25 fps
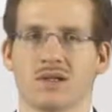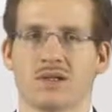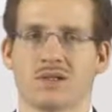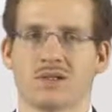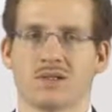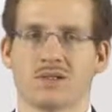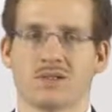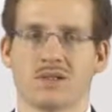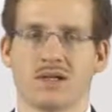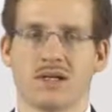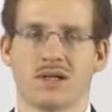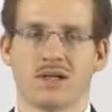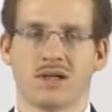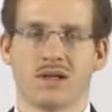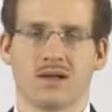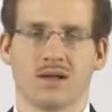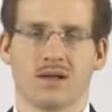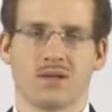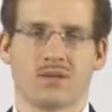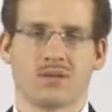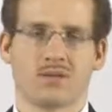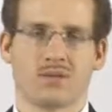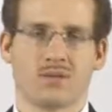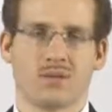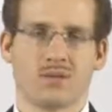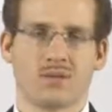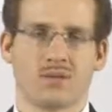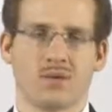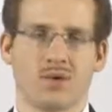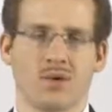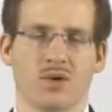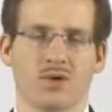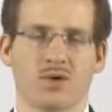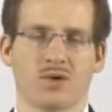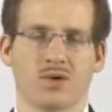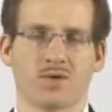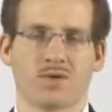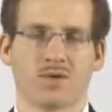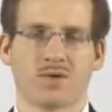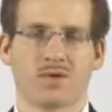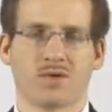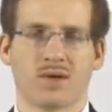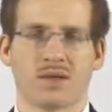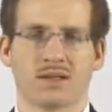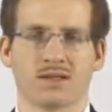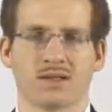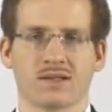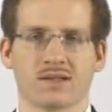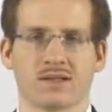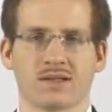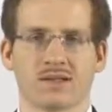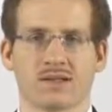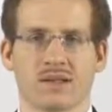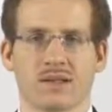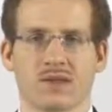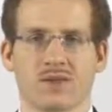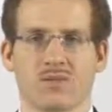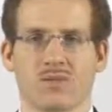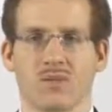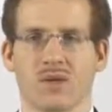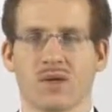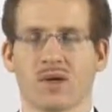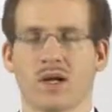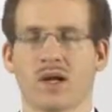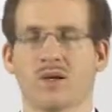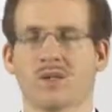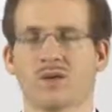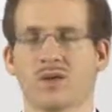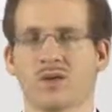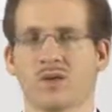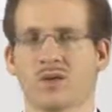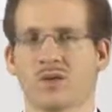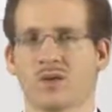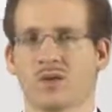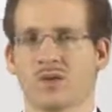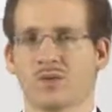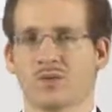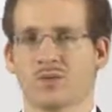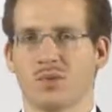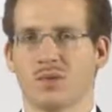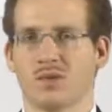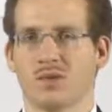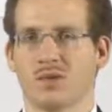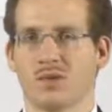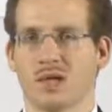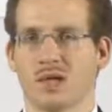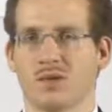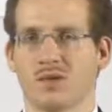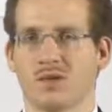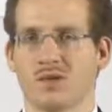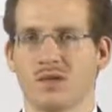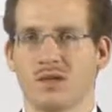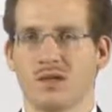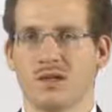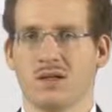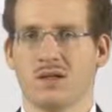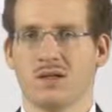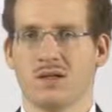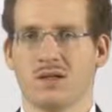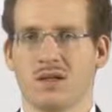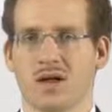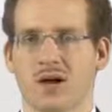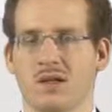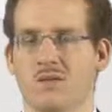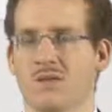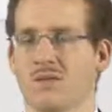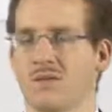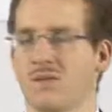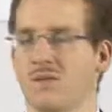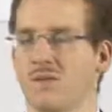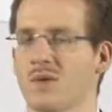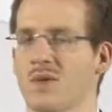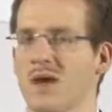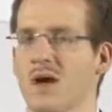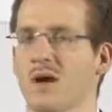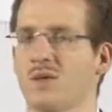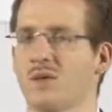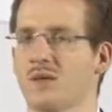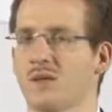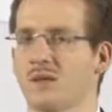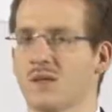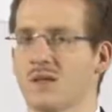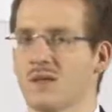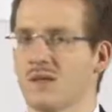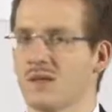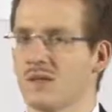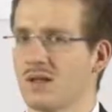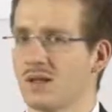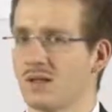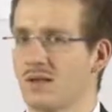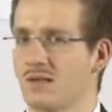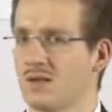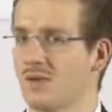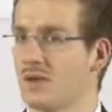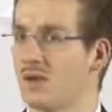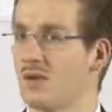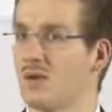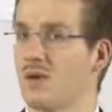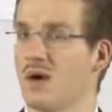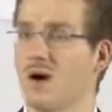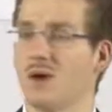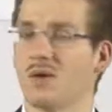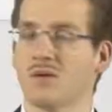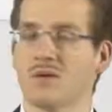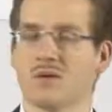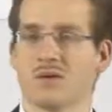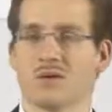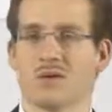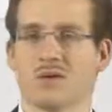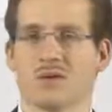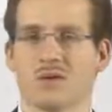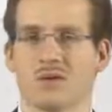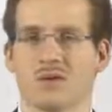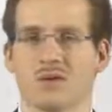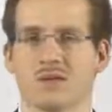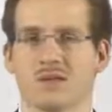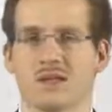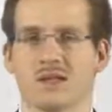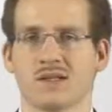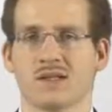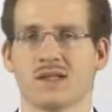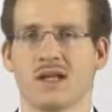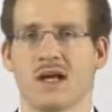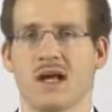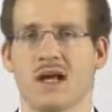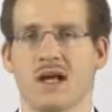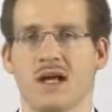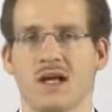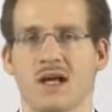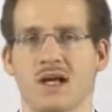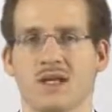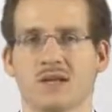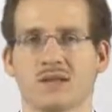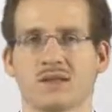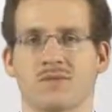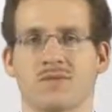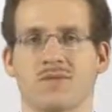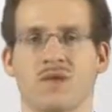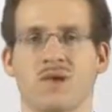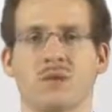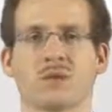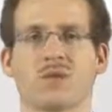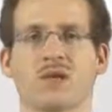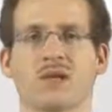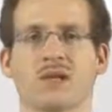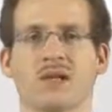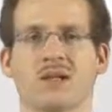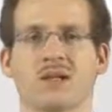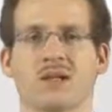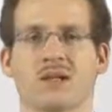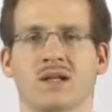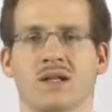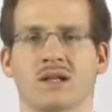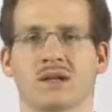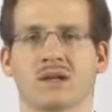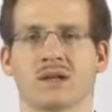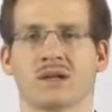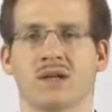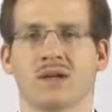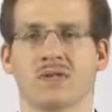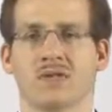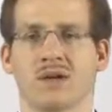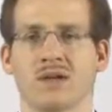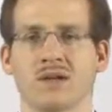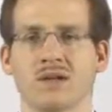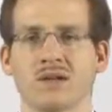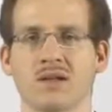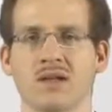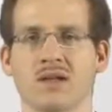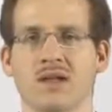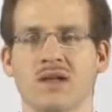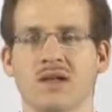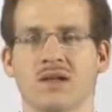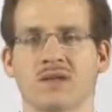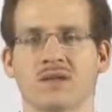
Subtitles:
So the point of event is that whatever could potentially come from the outside and go out from a process is formulated as an event.